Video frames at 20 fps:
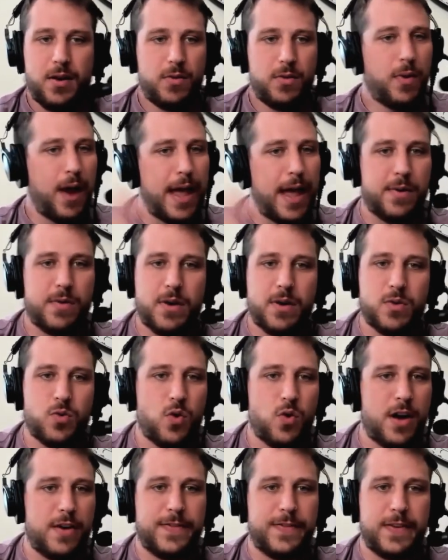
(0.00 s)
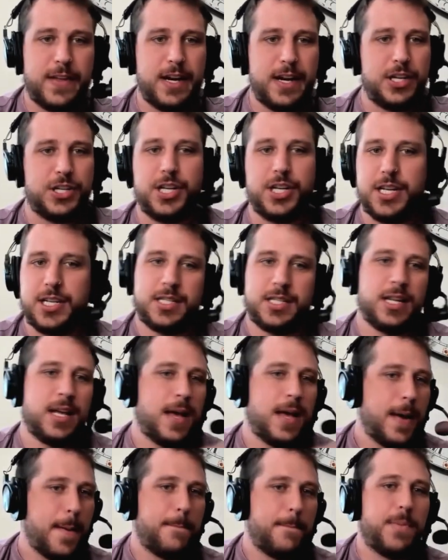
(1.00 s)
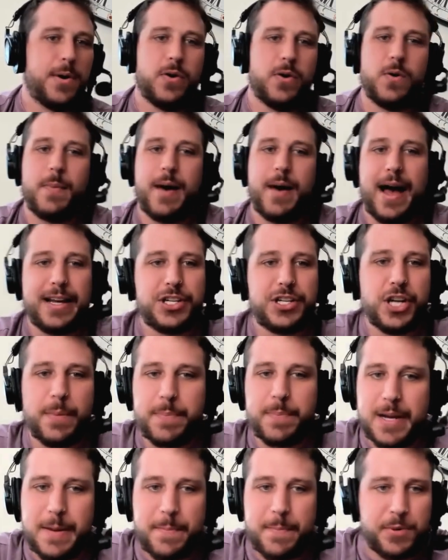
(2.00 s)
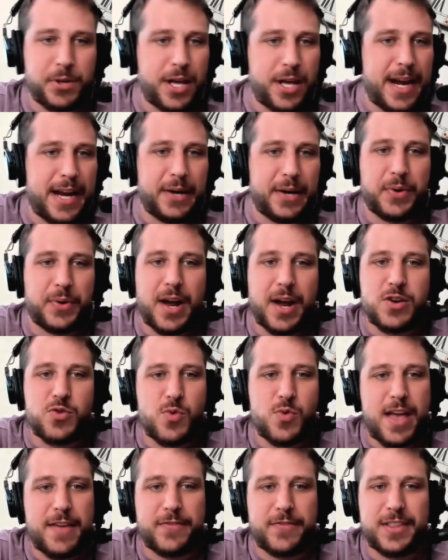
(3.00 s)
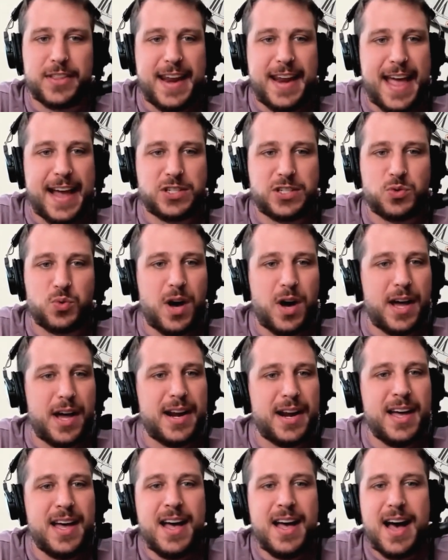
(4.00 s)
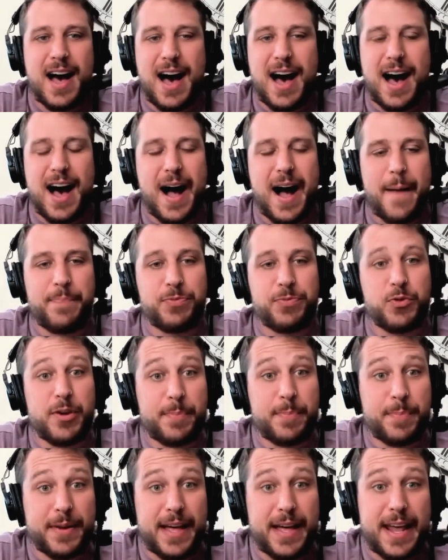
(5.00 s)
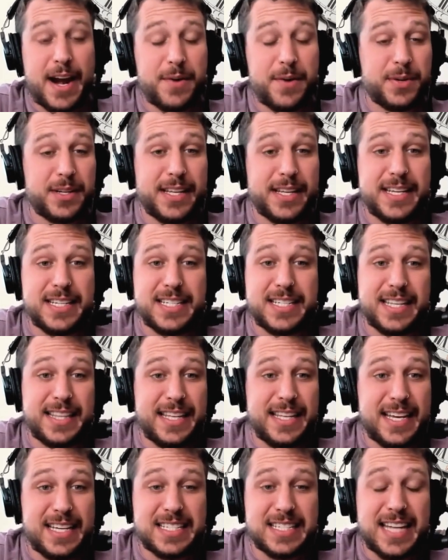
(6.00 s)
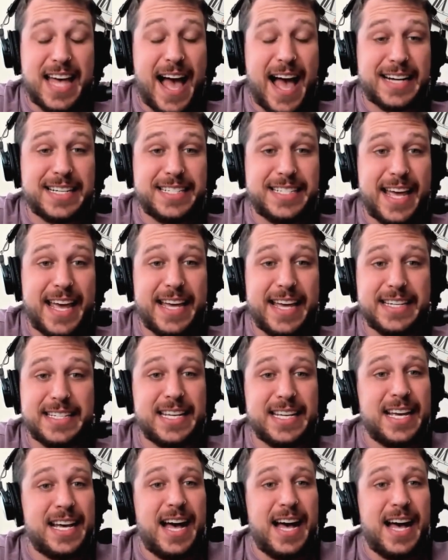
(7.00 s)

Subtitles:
Right when one finishes, boom, I jump into planning right away for the next one. We plan on releasing the exact date